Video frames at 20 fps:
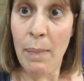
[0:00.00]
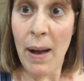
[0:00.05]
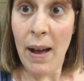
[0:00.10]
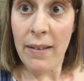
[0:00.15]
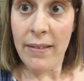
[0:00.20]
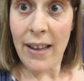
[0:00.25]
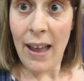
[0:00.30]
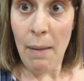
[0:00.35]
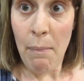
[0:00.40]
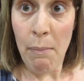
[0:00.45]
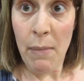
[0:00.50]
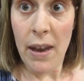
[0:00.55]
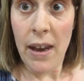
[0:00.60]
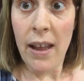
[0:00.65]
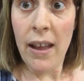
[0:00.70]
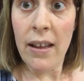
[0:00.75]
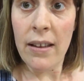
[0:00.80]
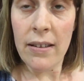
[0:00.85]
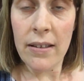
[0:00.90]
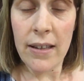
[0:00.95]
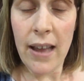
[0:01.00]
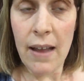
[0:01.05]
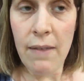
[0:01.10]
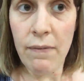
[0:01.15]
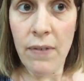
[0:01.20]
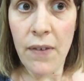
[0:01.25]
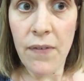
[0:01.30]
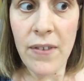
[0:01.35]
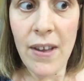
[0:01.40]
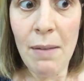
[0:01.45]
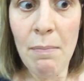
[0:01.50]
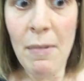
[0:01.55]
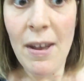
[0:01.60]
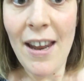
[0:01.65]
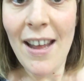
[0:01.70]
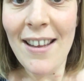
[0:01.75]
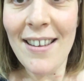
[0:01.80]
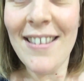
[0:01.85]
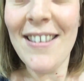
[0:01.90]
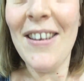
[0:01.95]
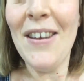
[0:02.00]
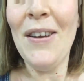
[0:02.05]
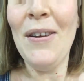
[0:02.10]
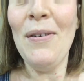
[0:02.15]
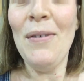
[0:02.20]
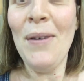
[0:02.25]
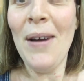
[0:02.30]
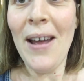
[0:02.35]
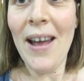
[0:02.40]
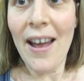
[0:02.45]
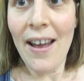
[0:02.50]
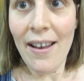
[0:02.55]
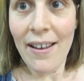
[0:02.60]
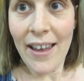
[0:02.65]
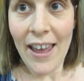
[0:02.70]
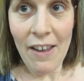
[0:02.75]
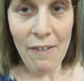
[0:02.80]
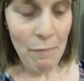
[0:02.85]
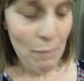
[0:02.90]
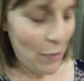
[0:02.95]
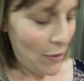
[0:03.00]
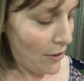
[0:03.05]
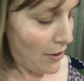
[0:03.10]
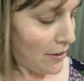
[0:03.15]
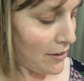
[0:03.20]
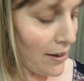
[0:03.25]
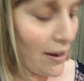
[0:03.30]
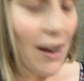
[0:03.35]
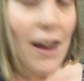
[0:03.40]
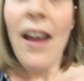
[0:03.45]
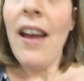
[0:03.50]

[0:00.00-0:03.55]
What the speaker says: about 10-15 minutes to give blood.